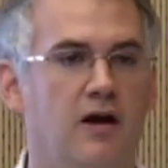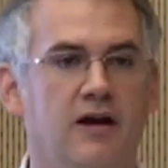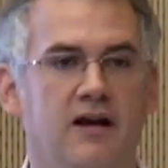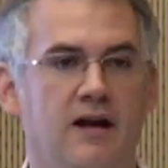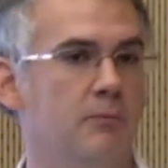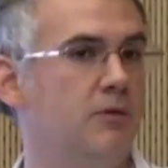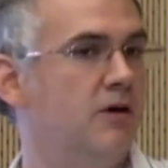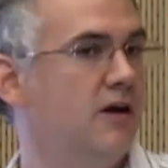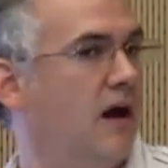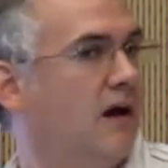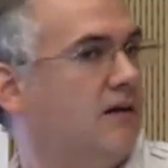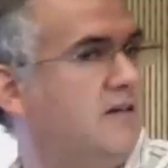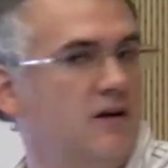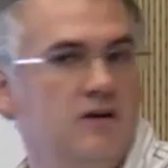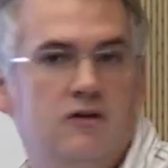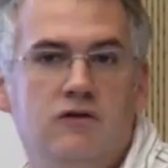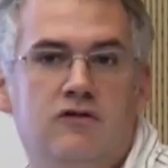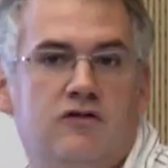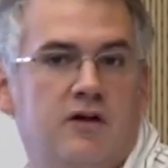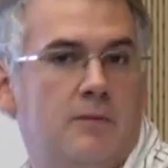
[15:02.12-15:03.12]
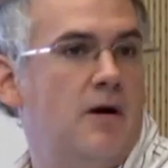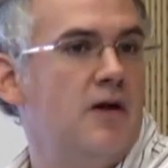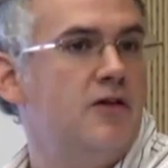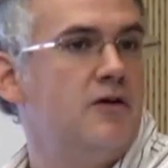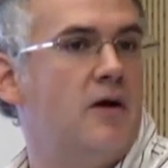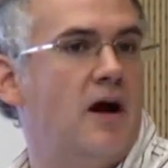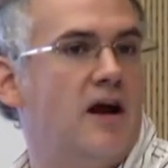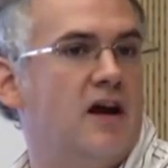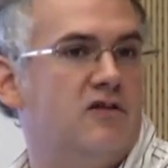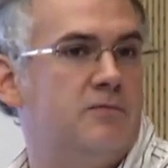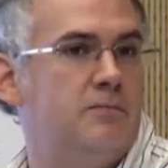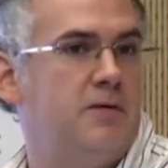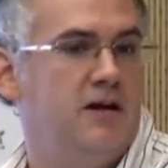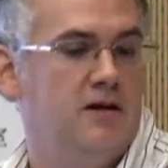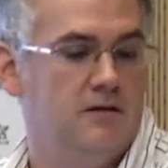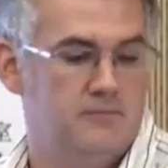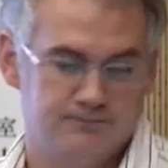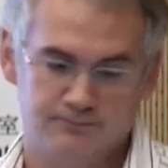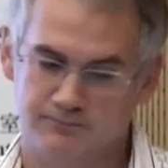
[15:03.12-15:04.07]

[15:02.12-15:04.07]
and I'm connecting to some other ISP.